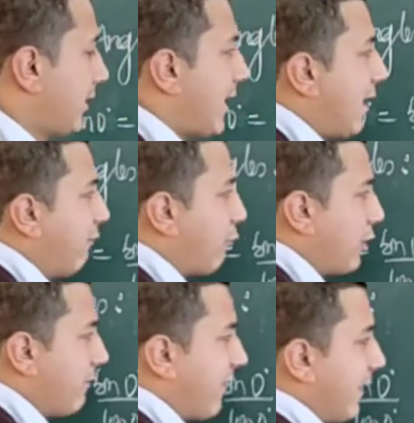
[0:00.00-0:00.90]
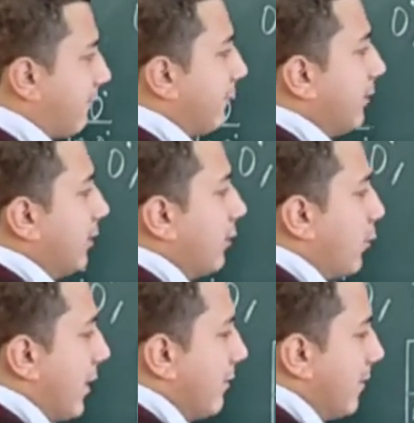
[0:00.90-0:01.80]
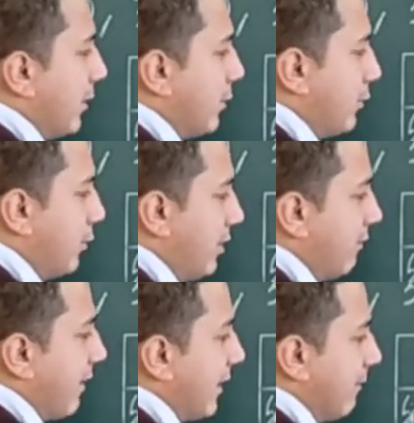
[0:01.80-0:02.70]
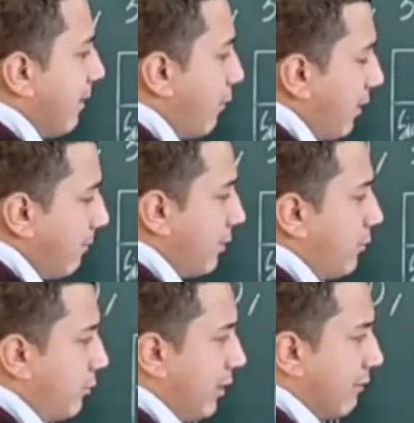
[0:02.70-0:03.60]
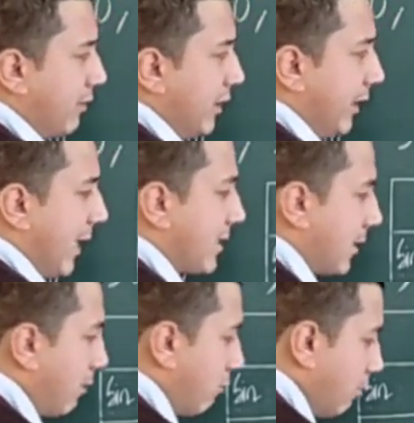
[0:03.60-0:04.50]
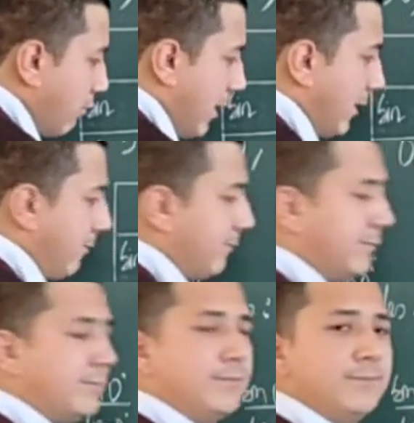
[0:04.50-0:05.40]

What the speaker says: Tan 45, 1 by root 2 divided by 1 by root 2, everything cancel out, 1.